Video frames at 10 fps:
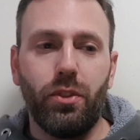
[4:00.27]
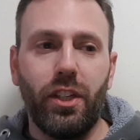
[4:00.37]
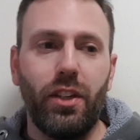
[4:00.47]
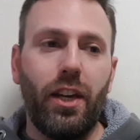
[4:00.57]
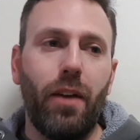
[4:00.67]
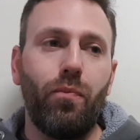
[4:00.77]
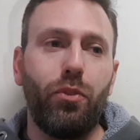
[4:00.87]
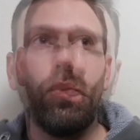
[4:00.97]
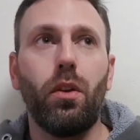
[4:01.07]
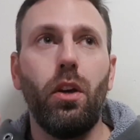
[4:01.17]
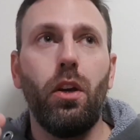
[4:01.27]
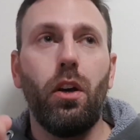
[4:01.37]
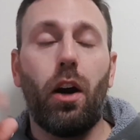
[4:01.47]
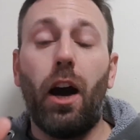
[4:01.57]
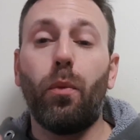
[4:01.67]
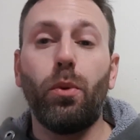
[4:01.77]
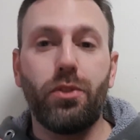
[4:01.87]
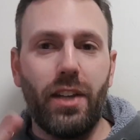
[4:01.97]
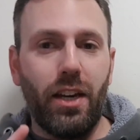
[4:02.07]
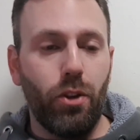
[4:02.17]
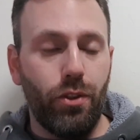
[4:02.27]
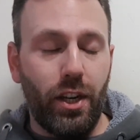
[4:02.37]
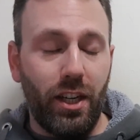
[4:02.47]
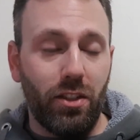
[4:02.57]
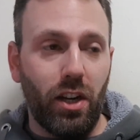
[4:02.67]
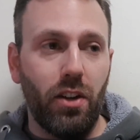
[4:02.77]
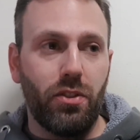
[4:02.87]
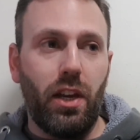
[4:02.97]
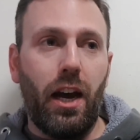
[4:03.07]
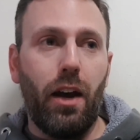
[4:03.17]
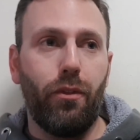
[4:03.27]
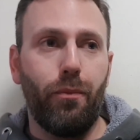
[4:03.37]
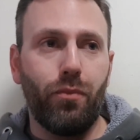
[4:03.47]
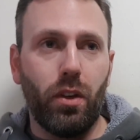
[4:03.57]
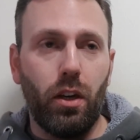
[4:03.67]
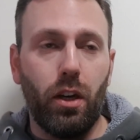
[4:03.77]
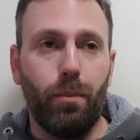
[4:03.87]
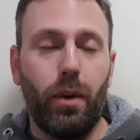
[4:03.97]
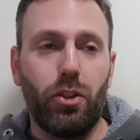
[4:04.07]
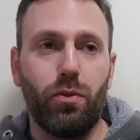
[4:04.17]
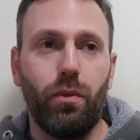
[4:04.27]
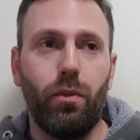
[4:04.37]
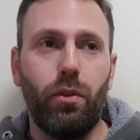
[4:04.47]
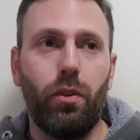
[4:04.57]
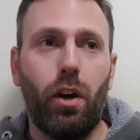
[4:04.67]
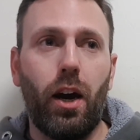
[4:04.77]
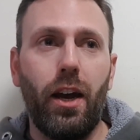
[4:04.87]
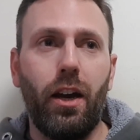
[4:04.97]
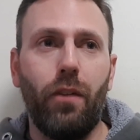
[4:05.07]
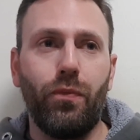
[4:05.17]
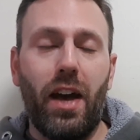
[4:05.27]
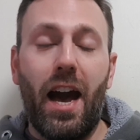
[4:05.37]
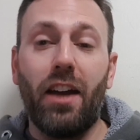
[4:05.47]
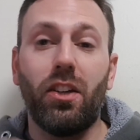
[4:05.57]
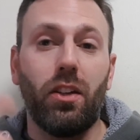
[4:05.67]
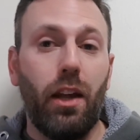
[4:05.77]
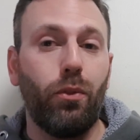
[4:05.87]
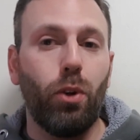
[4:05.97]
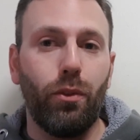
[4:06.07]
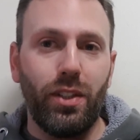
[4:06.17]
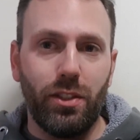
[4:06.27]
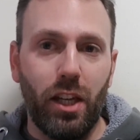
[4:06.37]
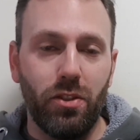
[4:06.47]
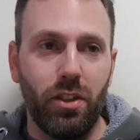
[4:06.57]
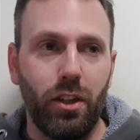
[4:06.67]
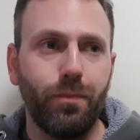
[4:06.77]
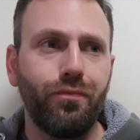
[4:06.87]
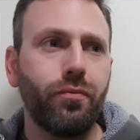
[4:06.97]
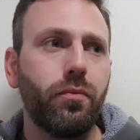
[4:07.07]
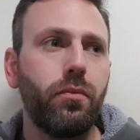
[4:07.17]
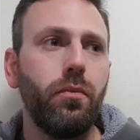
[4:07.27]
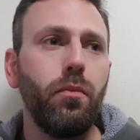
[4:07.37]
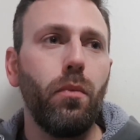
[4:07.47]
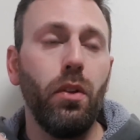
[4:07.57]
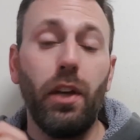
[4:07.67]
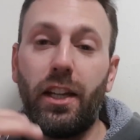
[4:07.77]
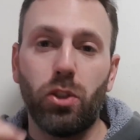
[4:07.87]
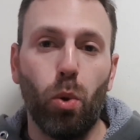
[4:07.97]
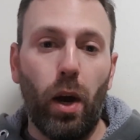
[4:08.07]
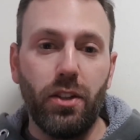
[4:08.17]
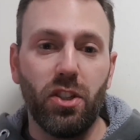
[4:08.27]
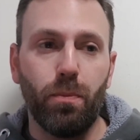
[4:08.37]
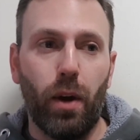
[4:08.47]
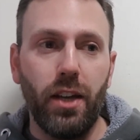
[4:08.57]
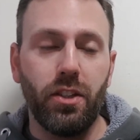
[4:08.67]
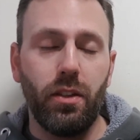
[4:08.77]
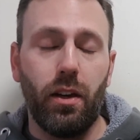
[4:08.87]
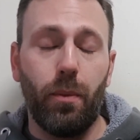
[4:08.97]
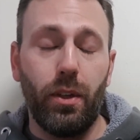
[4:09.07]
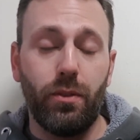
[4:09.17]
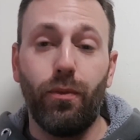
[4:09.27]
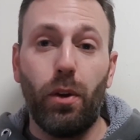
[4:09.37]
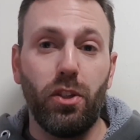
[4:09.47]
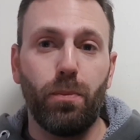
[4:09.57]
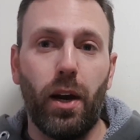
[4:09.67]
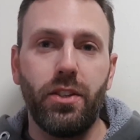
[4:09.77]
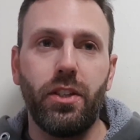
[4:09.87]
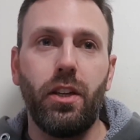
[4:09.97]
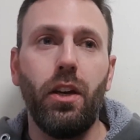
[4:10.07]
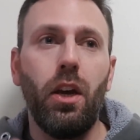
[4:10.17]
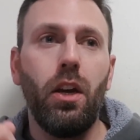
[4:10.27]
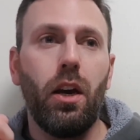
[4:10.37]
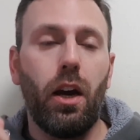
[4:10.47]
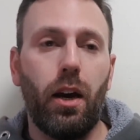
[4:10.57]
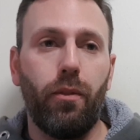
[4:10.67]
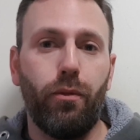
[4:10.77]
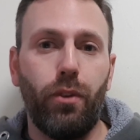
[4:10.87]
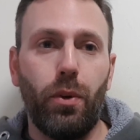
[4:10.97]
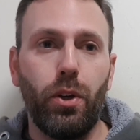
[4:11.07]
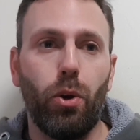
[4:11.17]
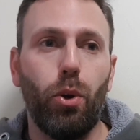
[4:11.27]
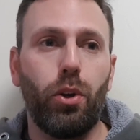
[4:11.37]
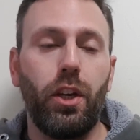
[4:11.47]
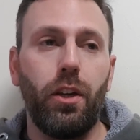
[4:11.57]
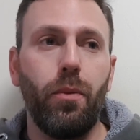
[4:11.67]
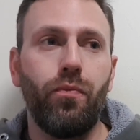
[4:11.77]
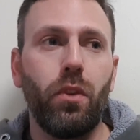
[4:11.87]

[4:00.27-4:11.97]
D N A. I will say though that it does have a much higher added level of intensity. It's quite spicy, um, it's very spicy, um, very oaky.